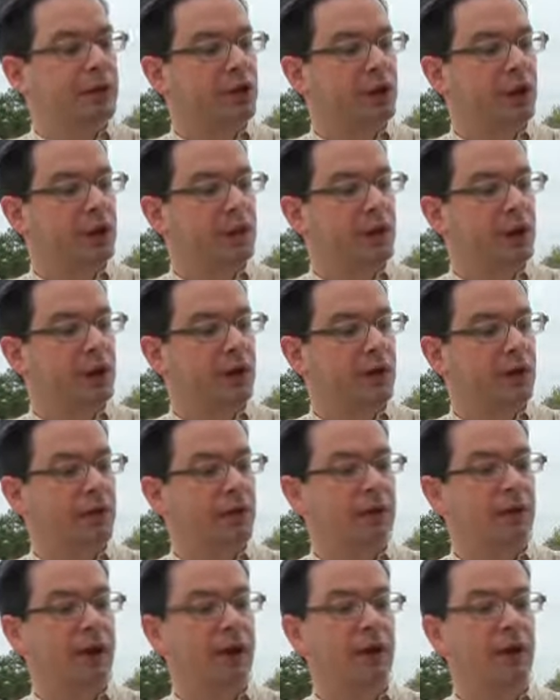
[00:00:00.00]
shop around
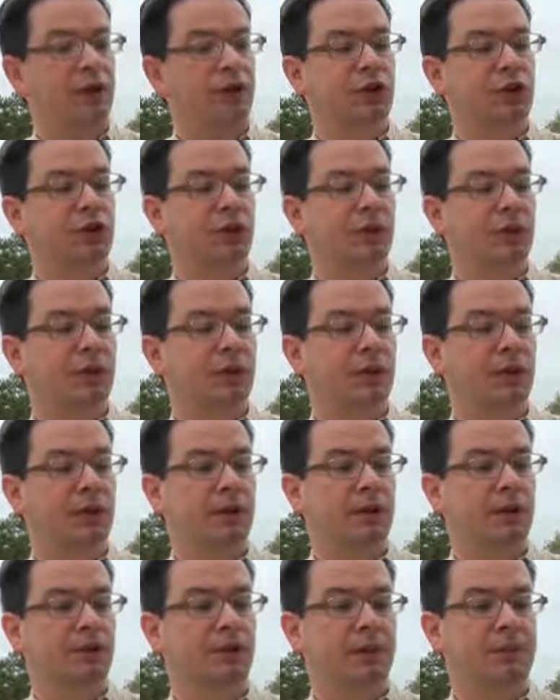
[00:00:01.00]
and find it a little cheaper
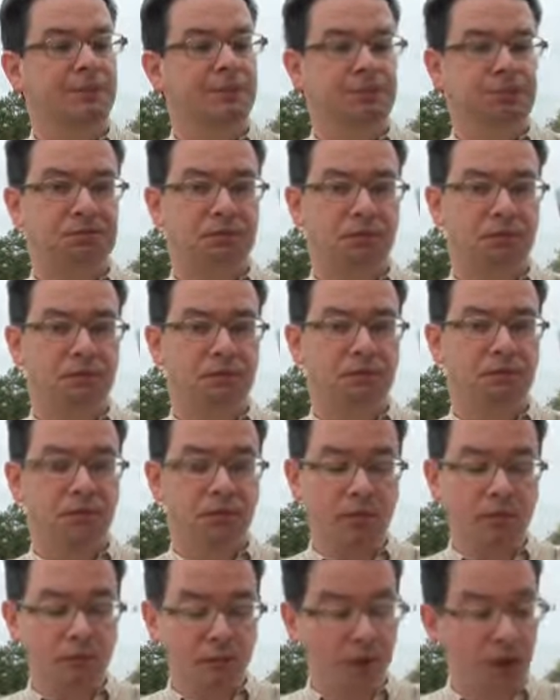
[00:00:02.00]
somewhere else, but
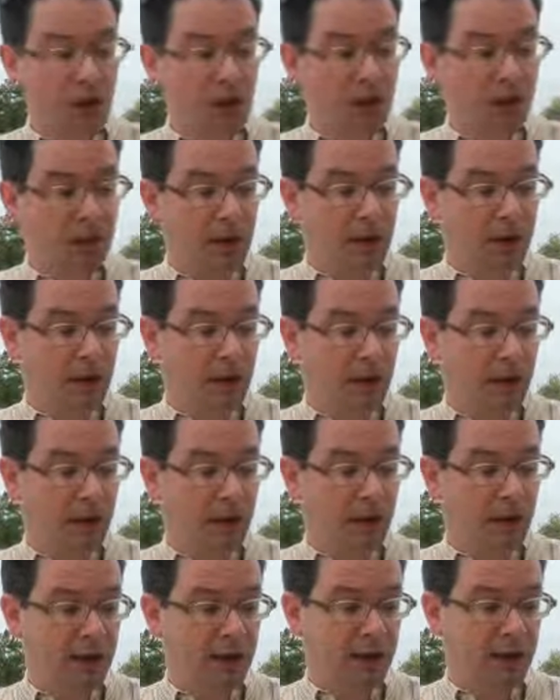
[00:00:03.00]

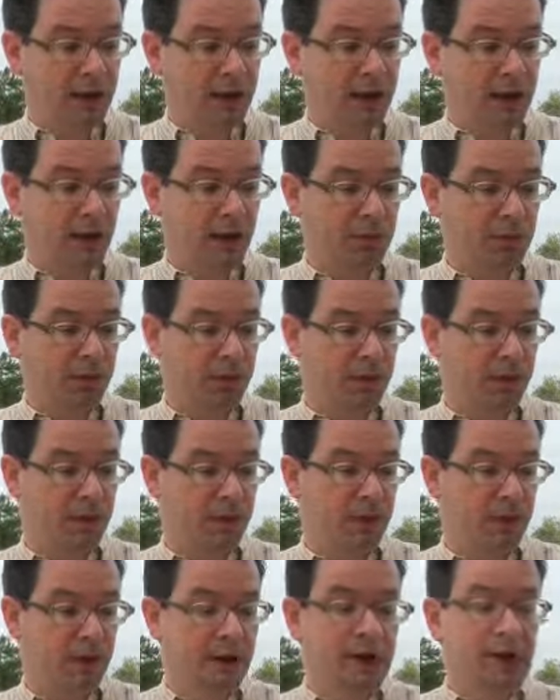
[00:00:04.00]
I think that's a good
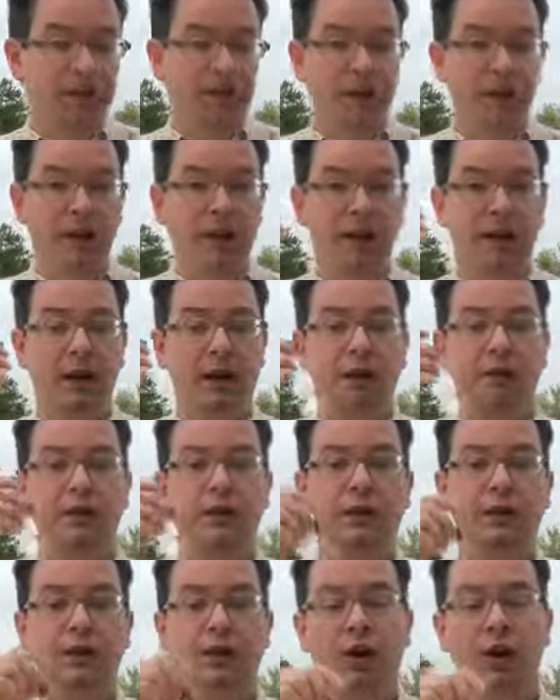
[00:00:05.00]
product. Now
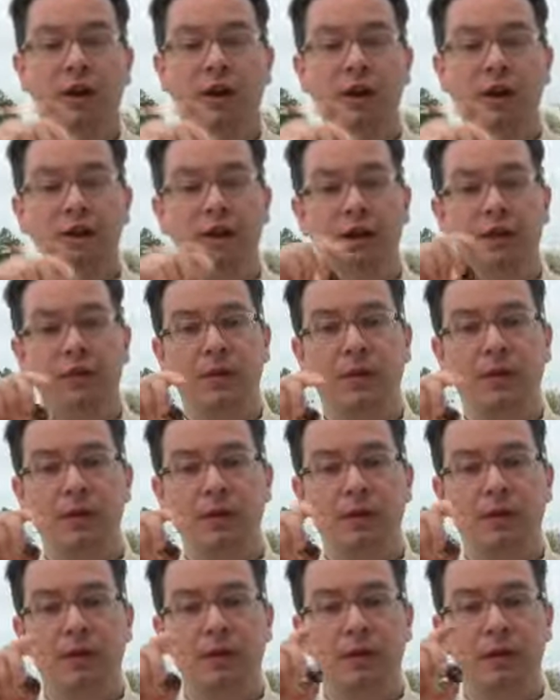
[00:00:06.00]
the chocolates that we
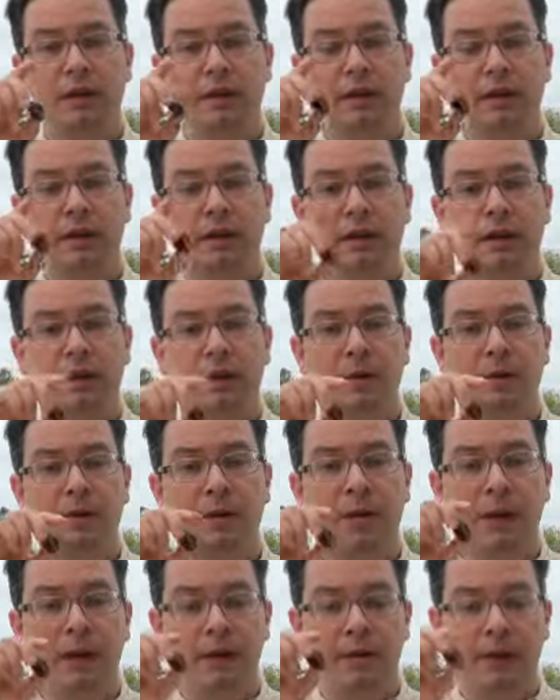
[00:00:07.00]
sell here,
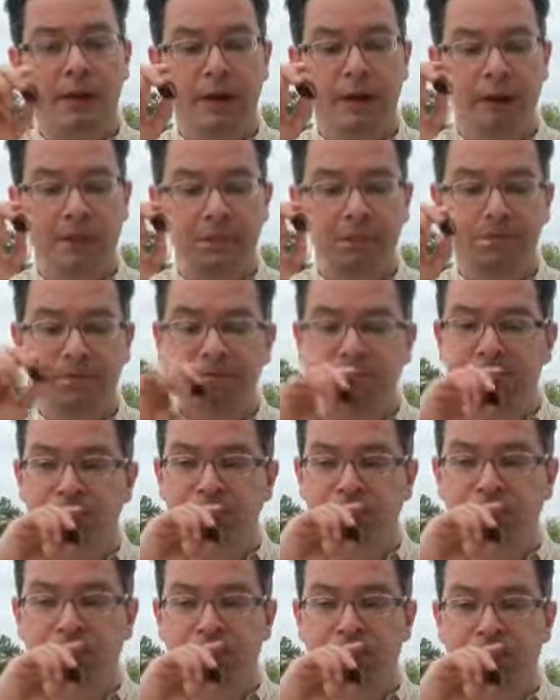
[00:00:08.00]
we have
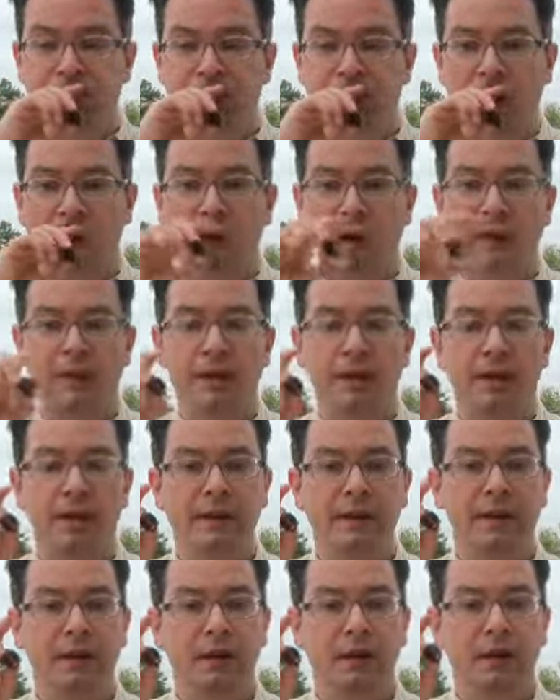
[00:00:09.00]
a
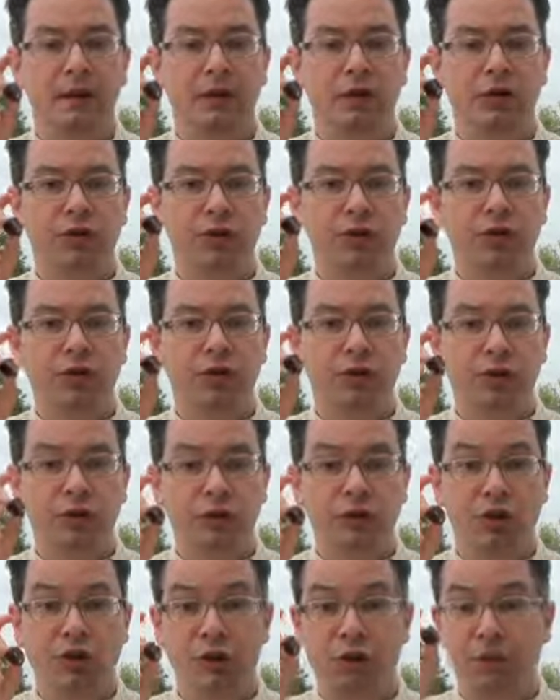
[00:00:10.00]
nice traditional
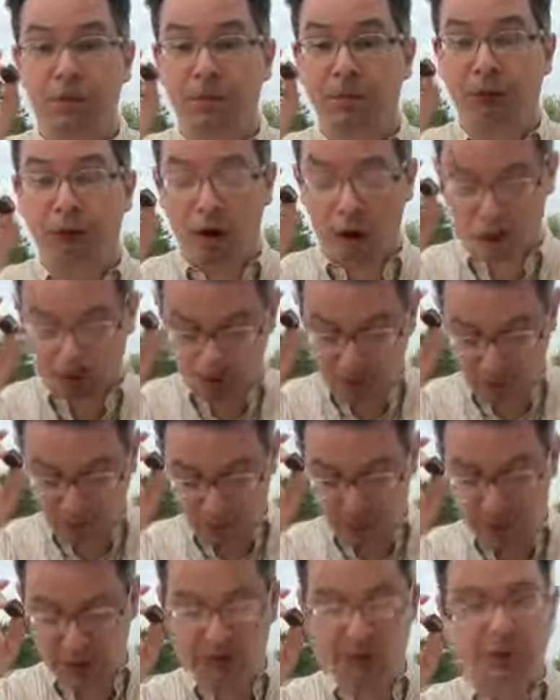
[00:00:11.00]
dark chocolate bar.
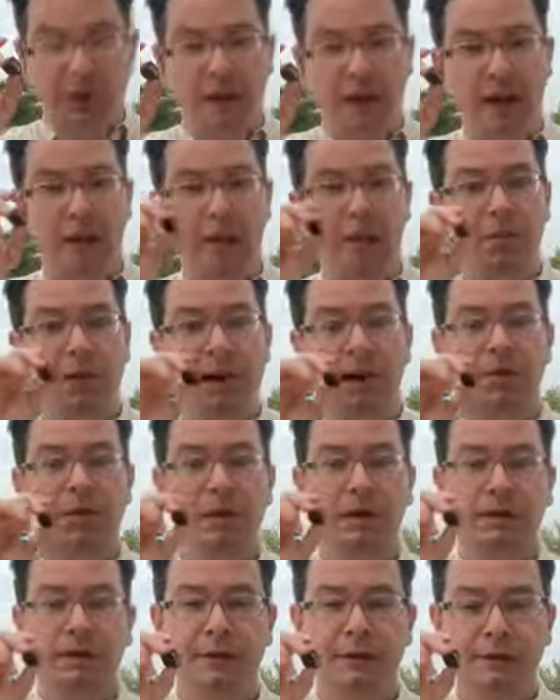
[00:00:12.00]
We don't necessarily carry
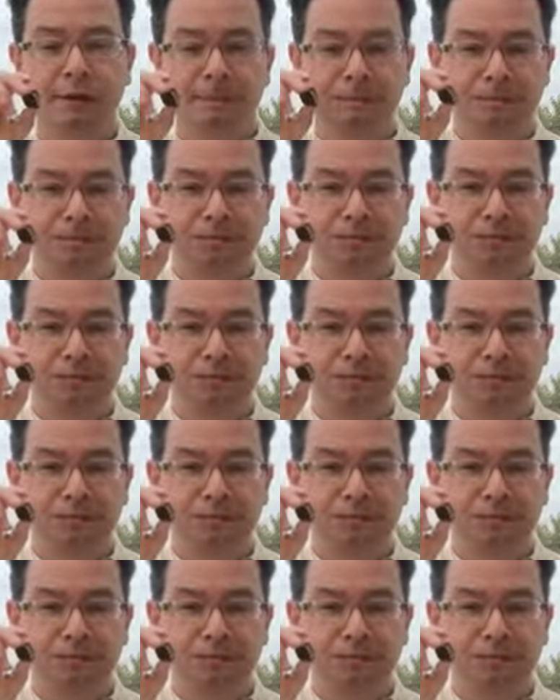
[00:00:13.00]
bonbons.